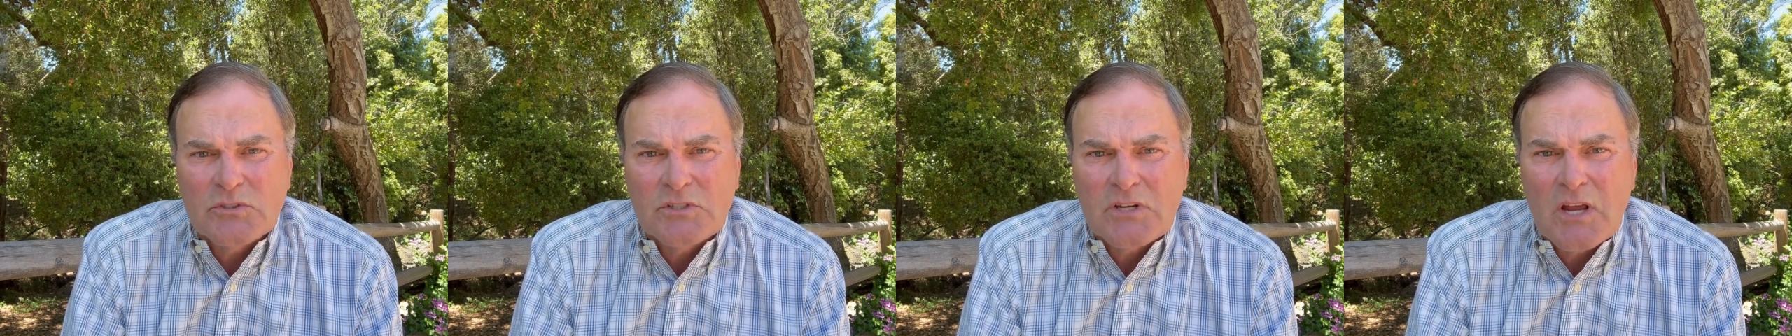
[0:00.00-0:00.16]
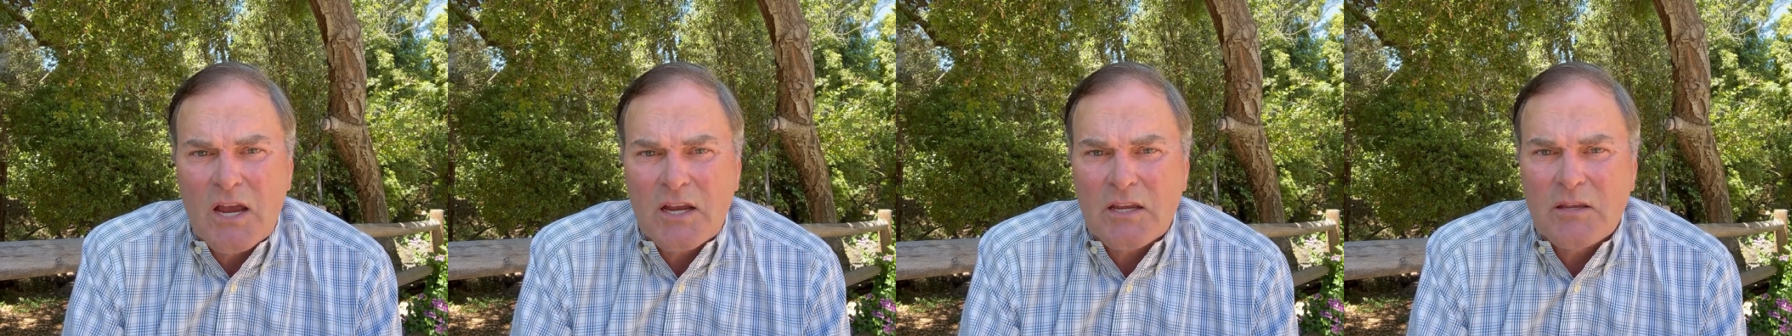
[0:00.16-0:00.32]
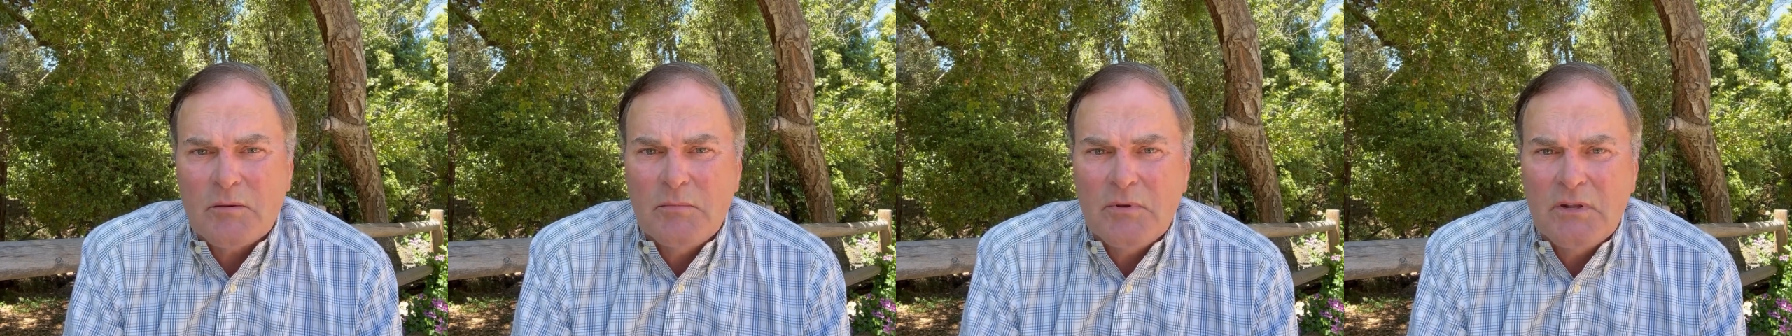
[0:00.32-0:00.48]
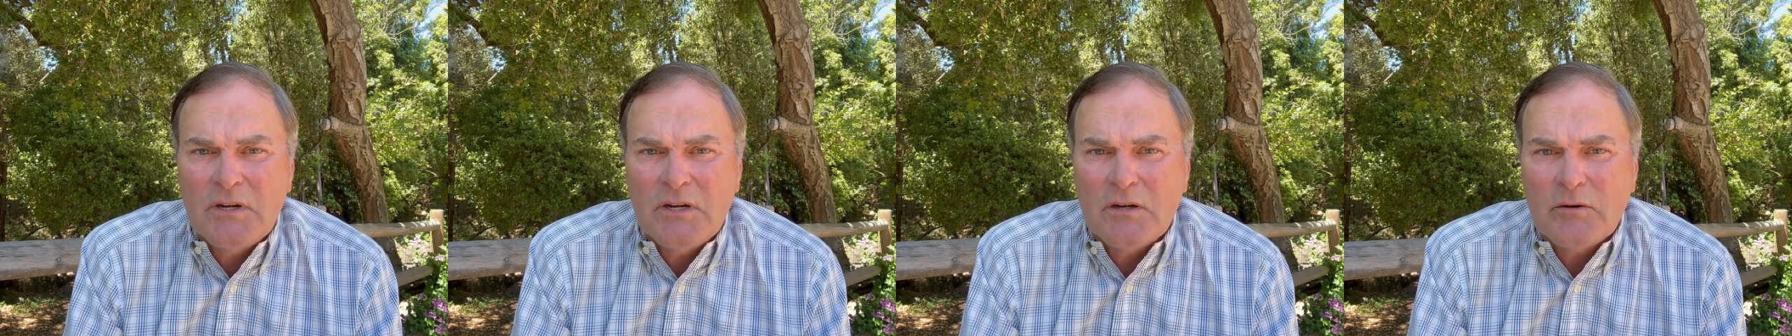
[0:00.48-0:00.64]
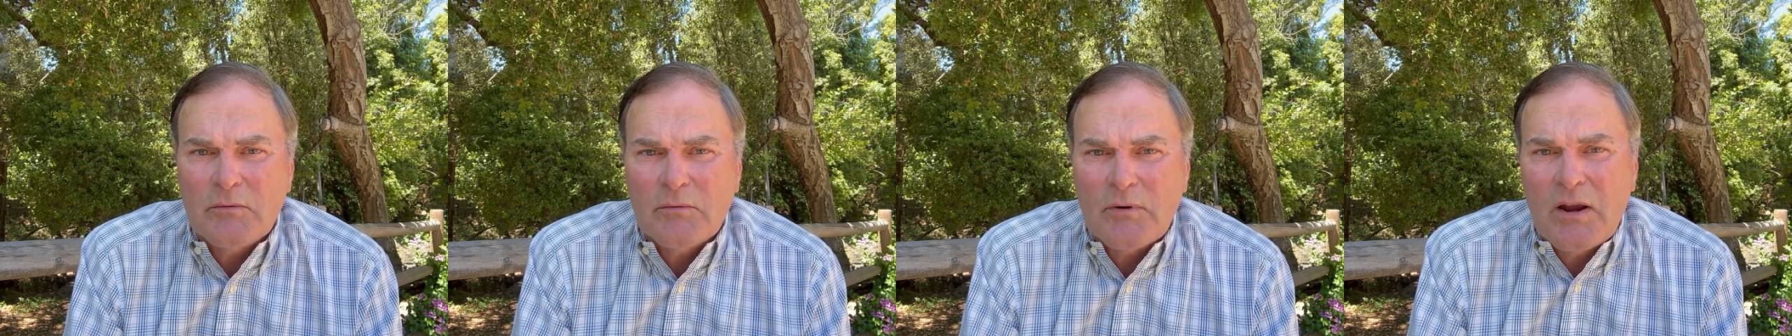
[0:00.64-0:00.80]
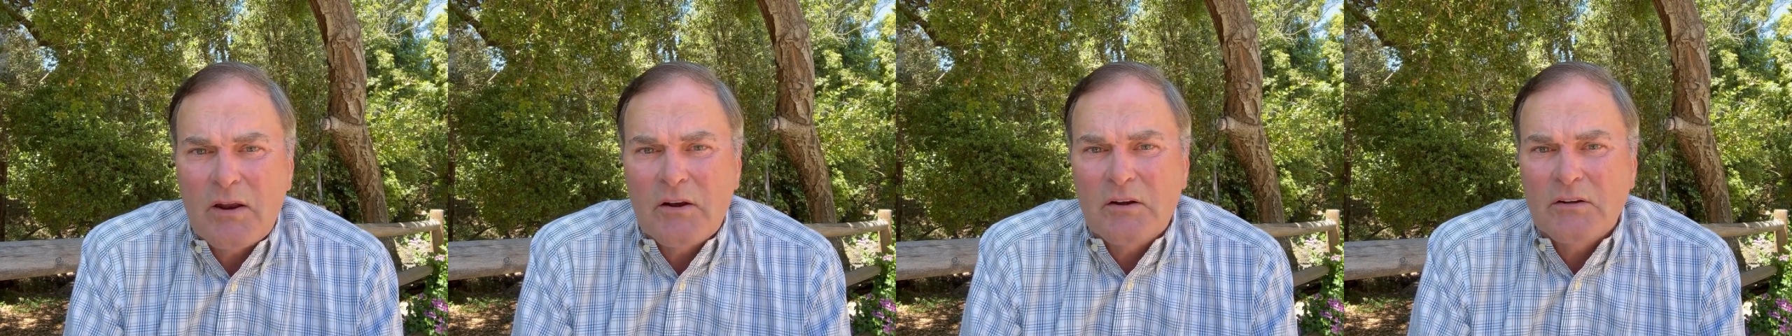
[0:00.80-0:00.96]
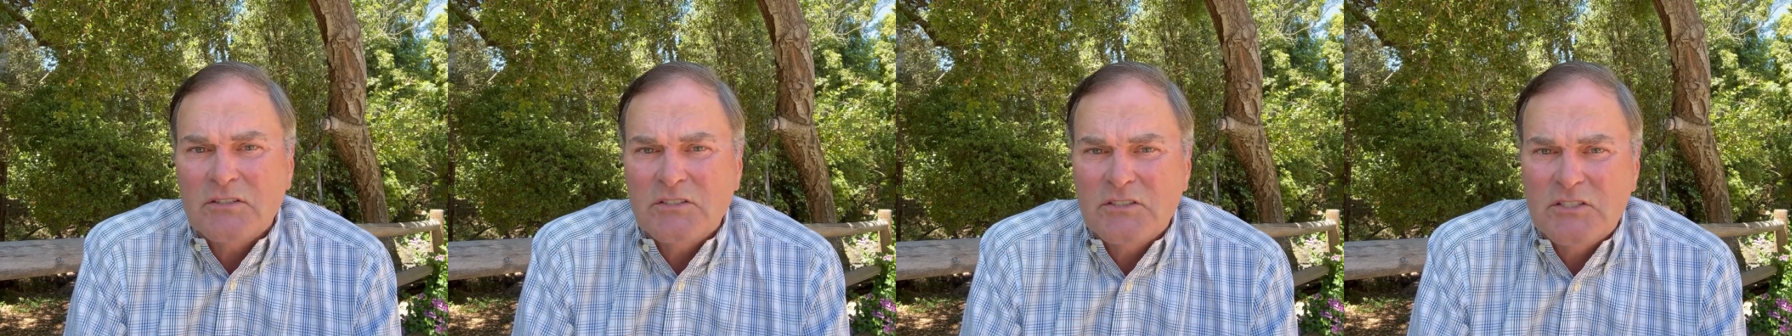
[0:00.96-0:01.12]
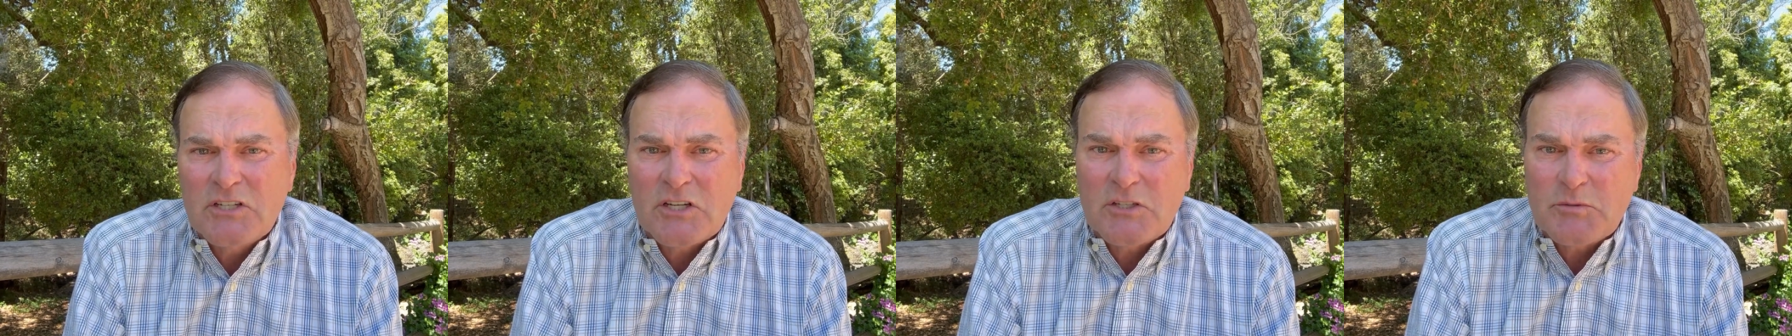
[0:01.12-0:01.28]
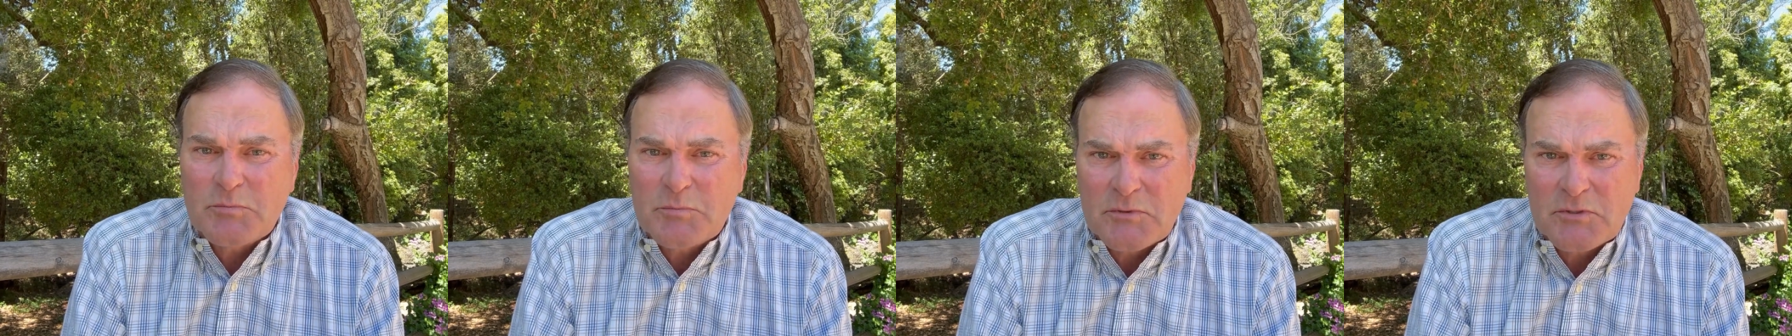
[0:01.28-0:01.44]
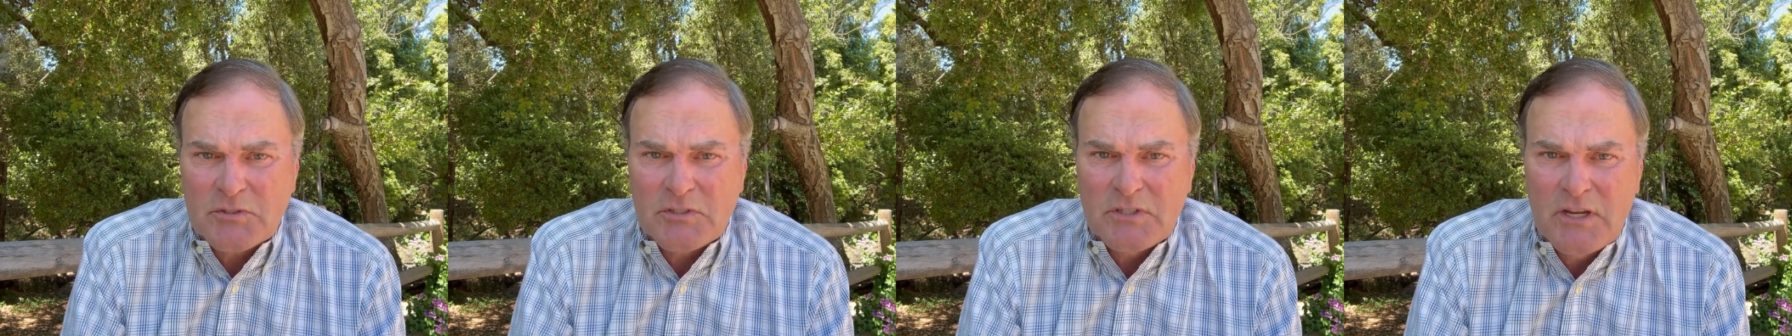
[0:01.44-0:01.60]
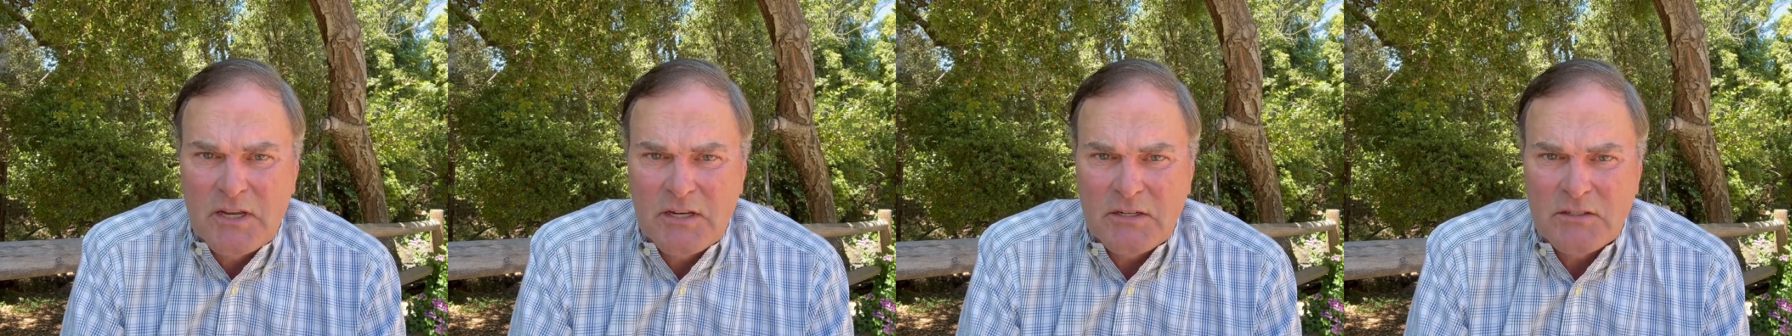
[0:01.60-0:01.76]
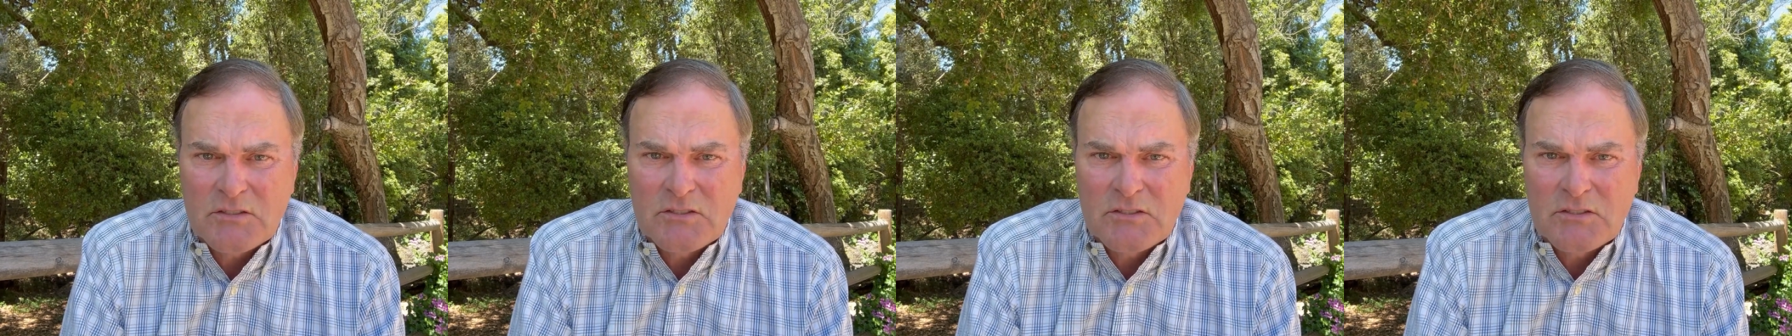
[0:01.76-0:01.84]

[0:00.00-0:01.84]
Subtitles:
documented around 6%.